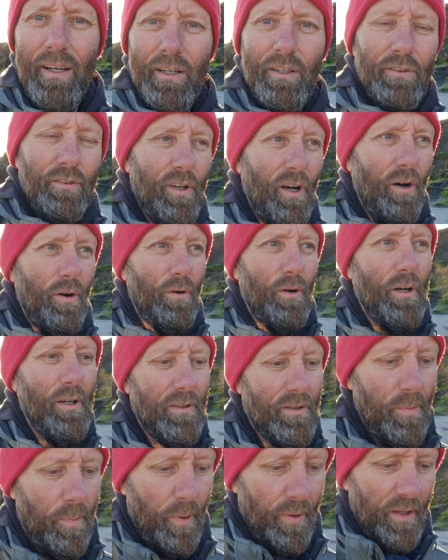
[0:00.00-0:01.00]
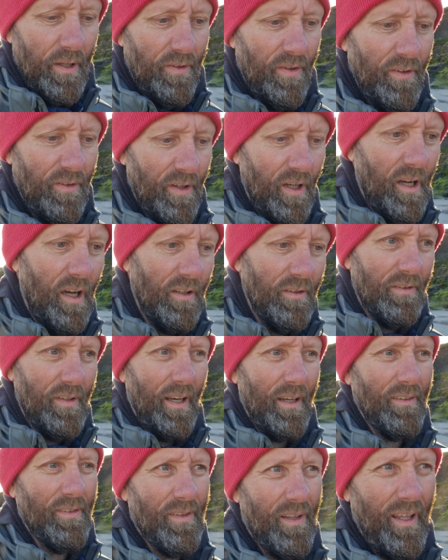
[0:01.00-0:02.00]
So to put this into
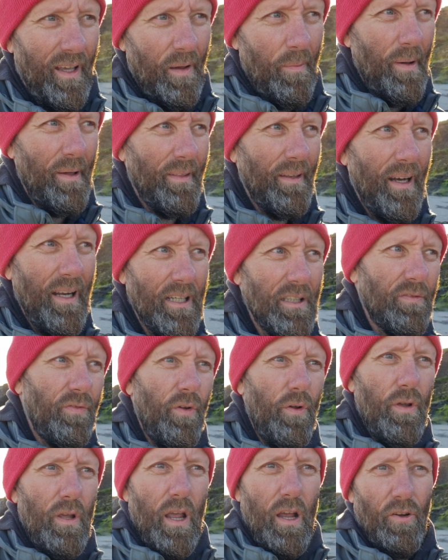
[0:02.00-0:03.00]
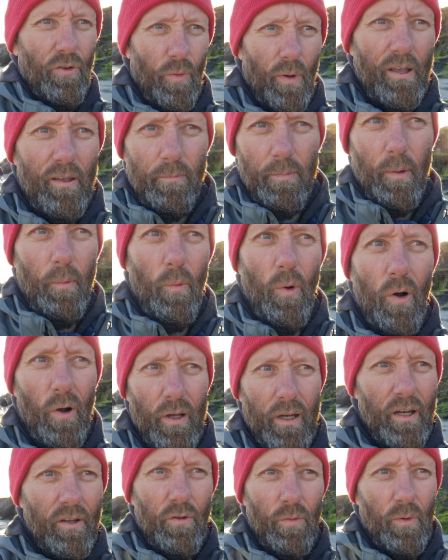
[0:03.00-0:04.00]
context, think about the last few years where you've been
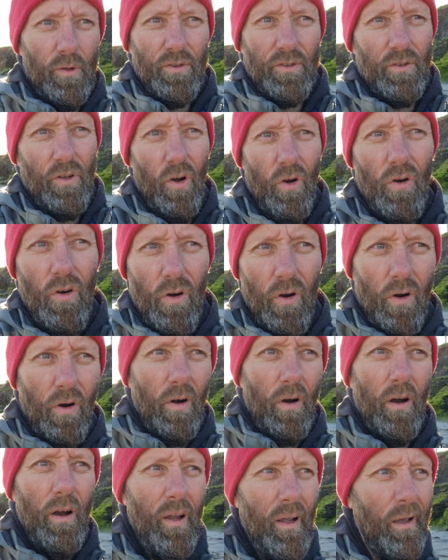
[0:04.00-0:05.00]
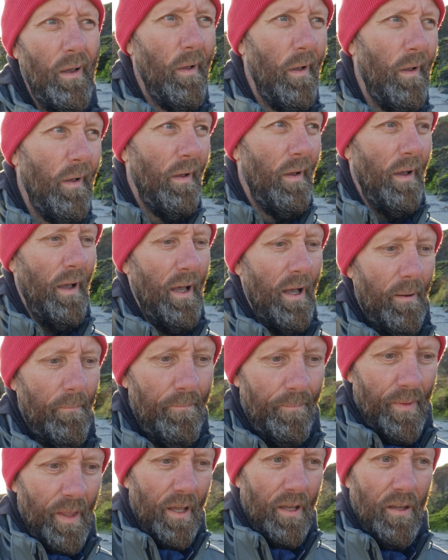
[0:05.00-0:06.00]
walking into a store or
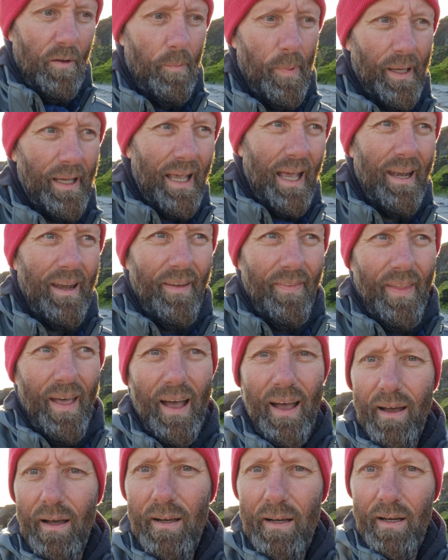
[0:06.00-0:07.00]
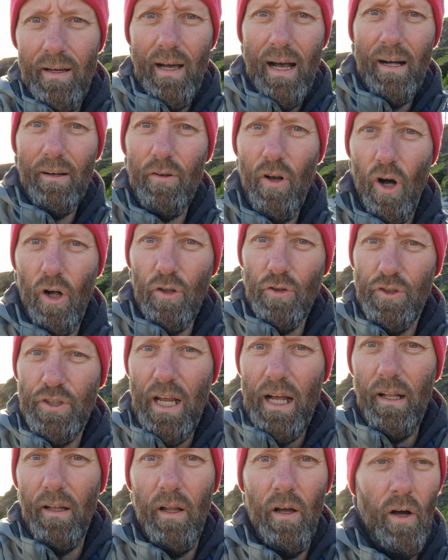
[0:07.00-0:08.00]
you've been getting that alcohol
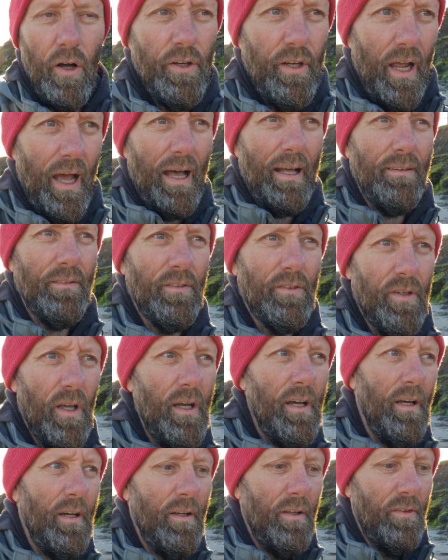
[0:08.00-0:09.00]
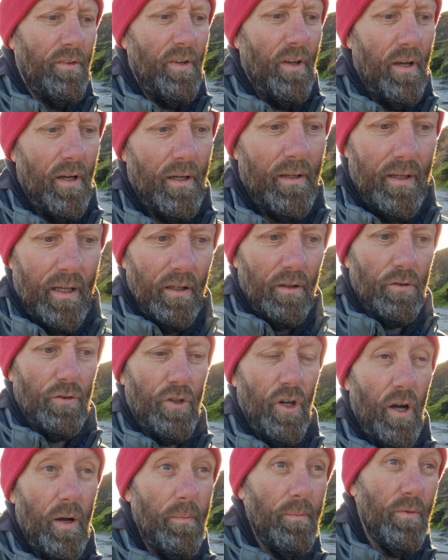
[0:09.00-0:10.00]
gel on your hands to kill
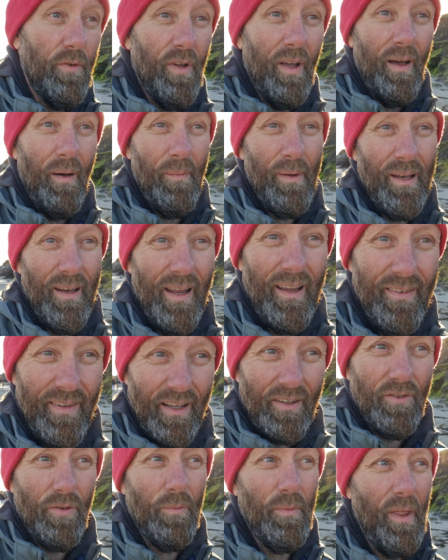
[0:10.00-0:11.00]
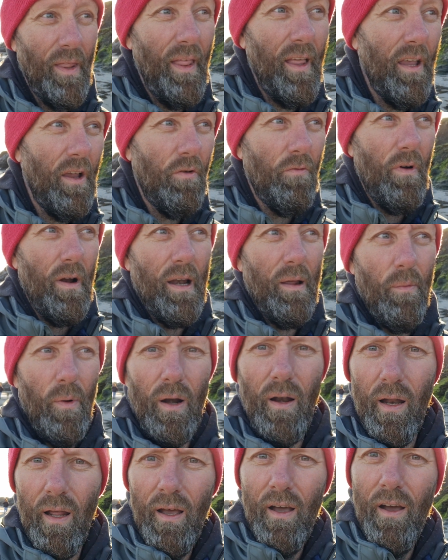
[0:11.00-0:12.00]
germs. I mean, is that something that you really
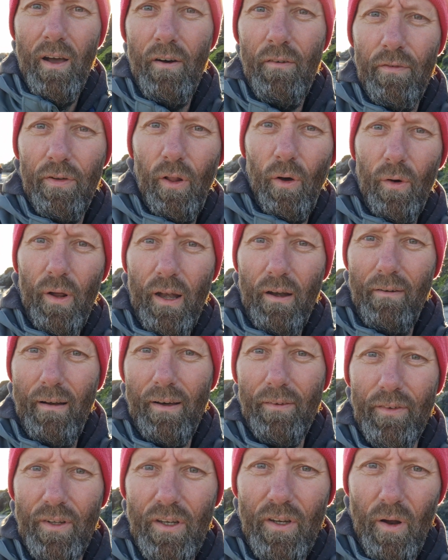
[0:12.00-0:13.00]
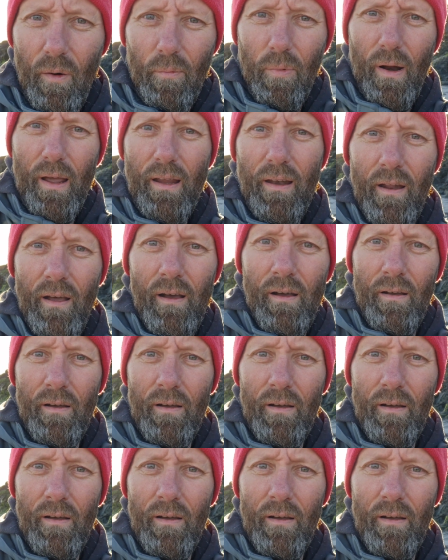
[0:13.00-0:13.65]
want floating around in your brain?